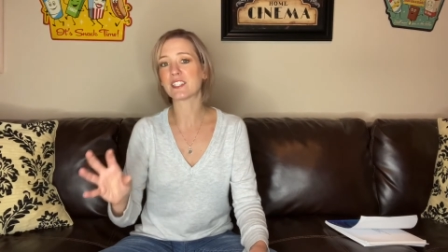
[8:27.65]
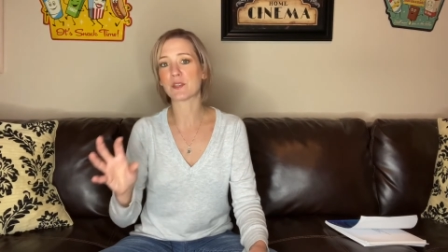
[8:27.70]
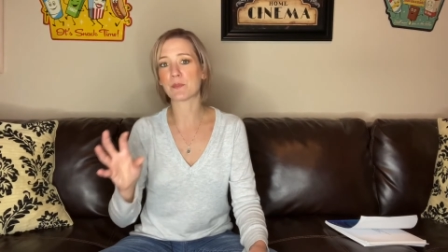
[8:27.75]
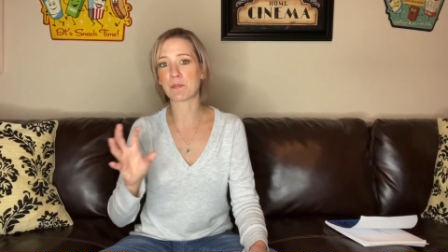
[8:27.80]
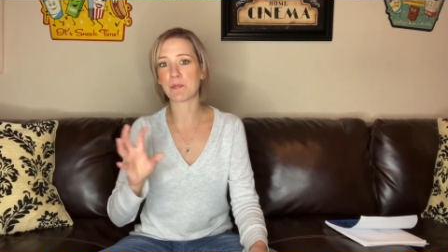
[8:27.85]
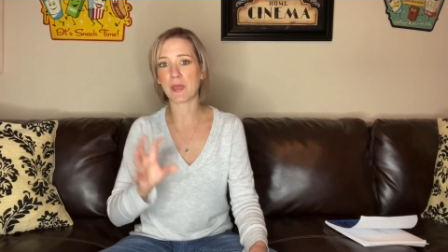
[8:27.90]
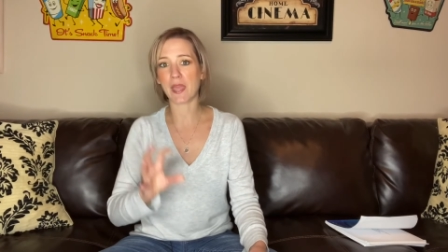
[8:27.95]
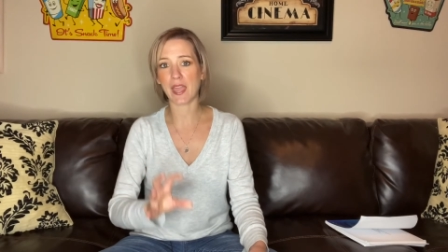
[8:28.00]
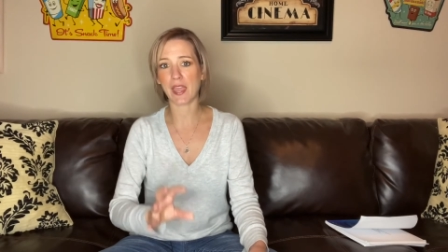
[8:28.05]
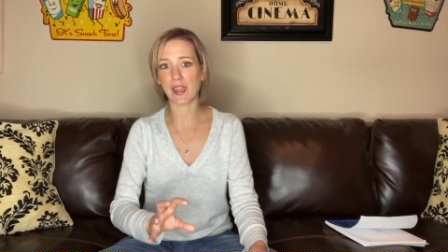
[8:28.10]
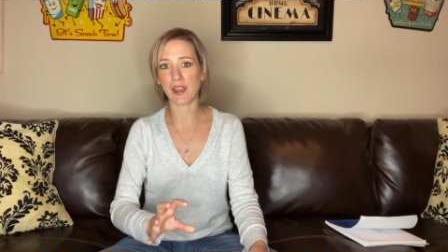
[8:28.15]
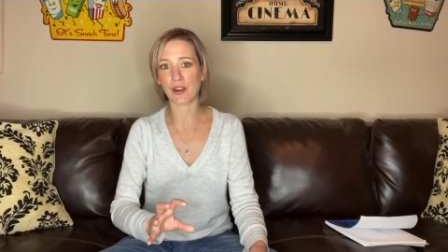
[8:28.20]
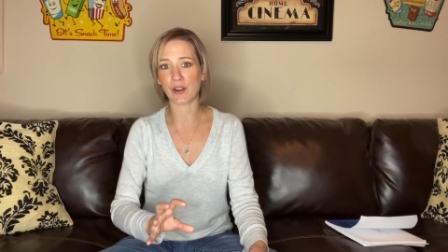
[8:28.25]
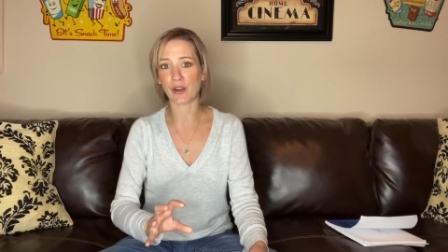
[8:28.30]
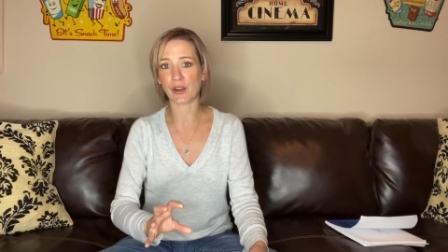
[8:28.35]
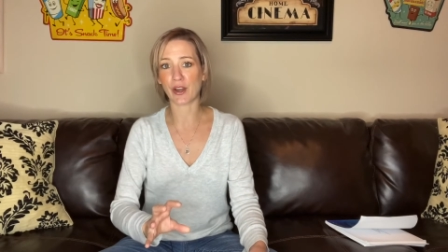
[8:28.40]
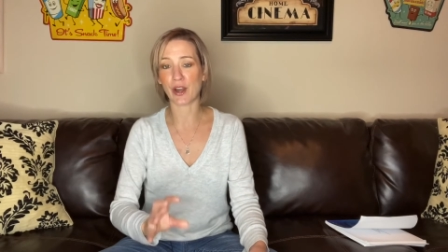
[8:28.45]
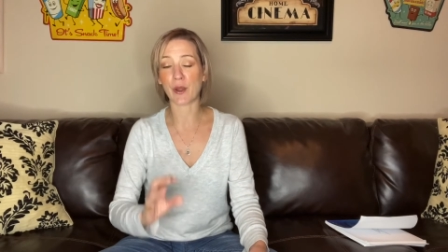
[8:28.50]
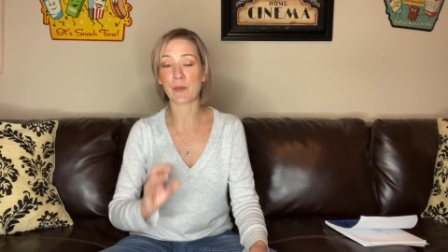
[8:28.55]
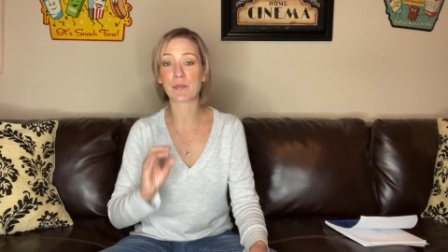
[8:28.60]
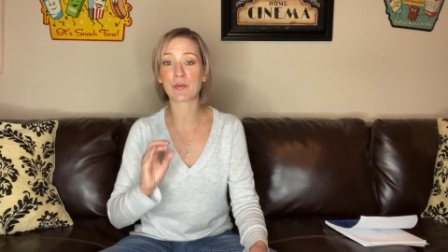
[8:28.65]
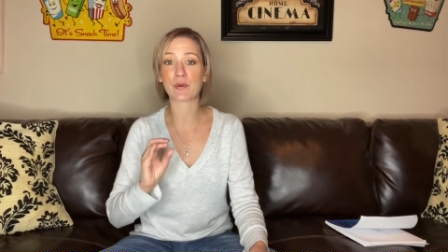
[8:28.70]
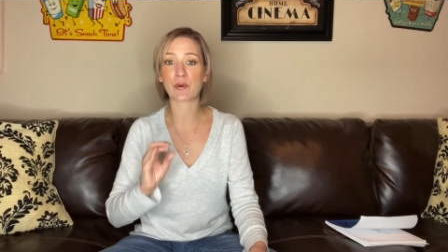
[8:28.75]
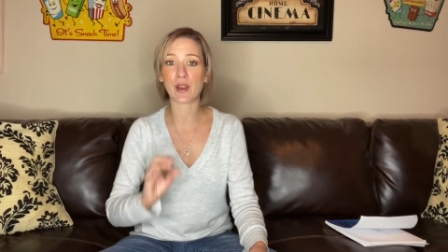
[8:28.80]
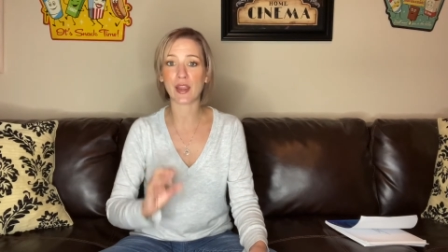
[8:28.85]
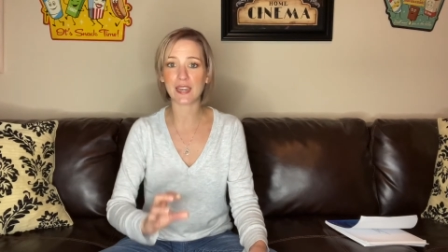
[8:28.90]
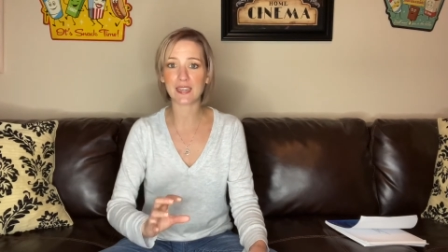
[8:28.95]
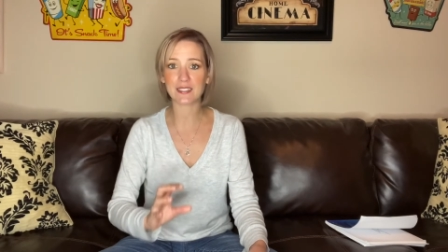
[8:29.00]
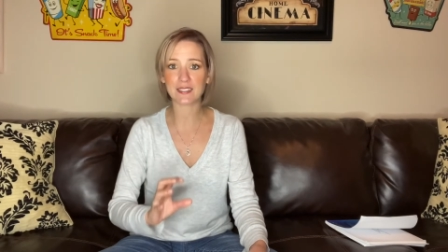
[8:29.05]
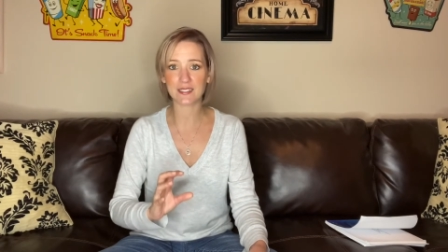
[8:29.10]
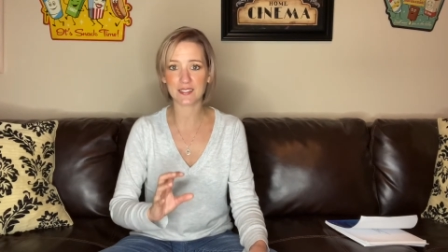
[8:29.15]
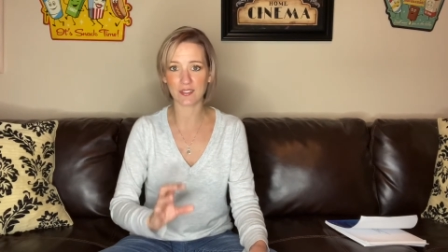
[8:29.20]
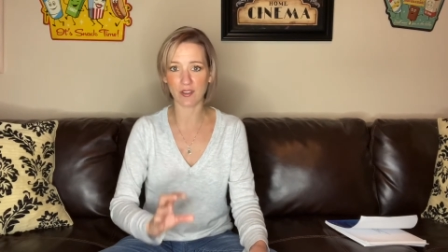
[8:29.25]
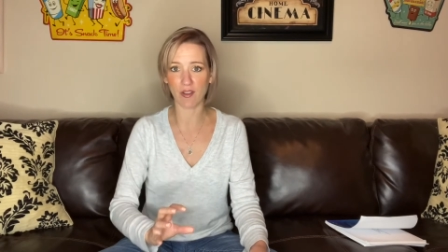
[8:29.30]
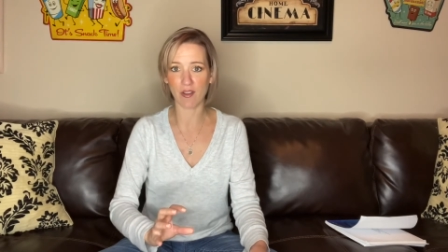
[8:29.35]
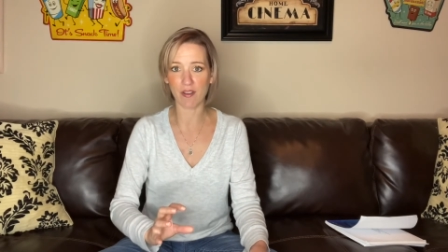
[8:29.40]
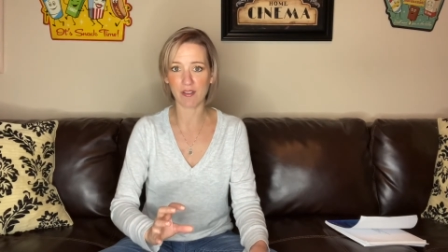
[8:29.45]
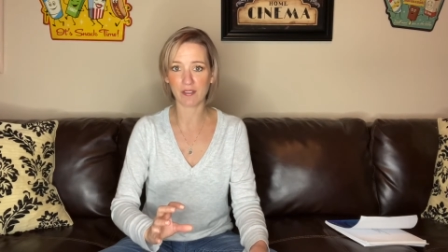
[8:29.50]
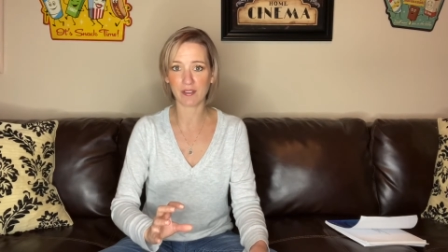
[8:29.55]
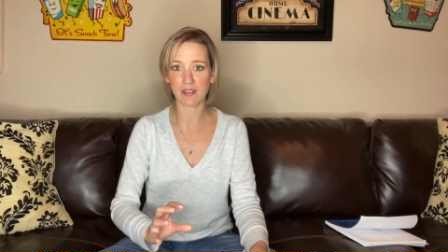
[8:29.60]
to pair a praise
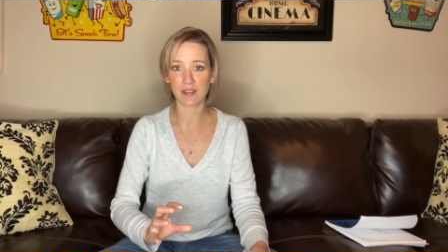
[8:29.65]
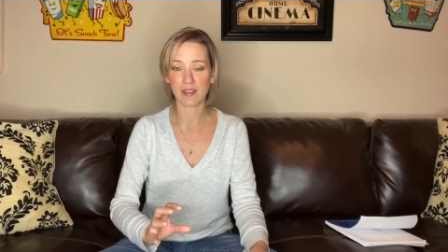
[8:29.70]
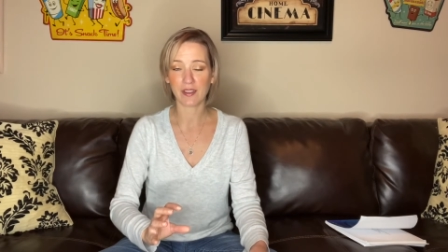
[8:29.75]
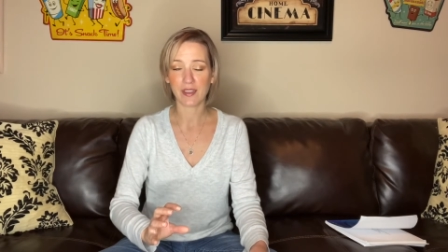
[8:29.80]
song